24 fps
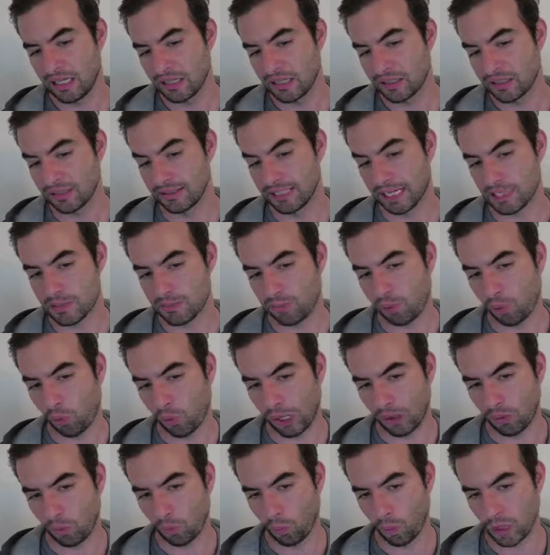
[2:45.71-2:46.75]
The next
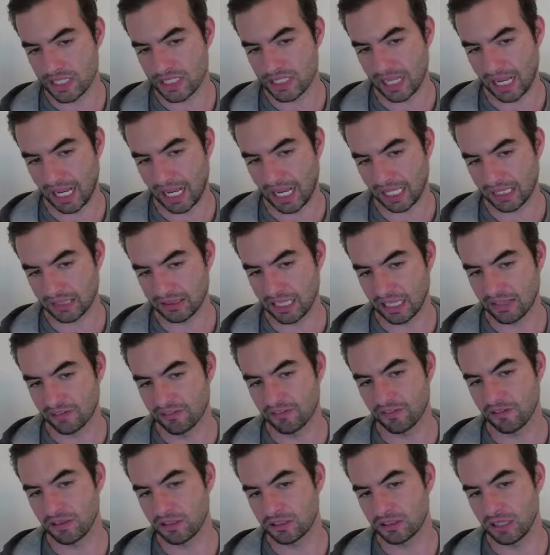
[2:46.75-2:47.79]
point was that
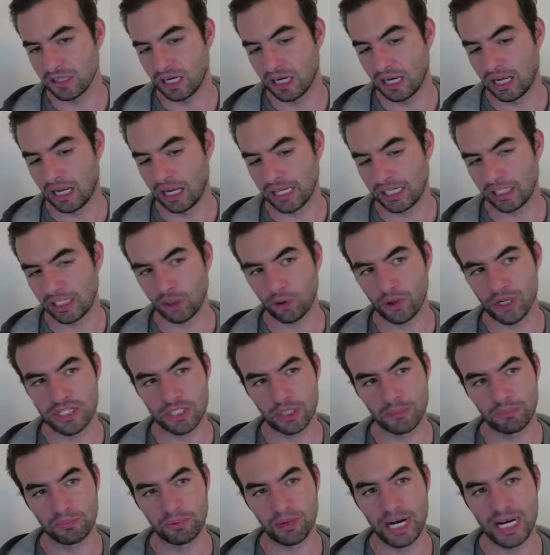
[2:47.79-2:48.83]
they've increased
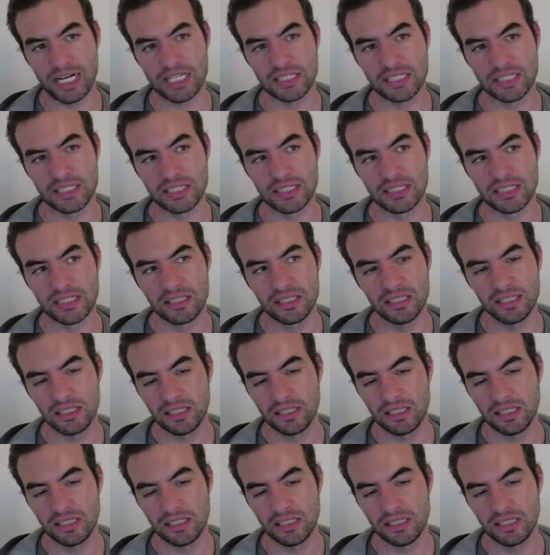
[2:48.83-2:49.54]
their prices.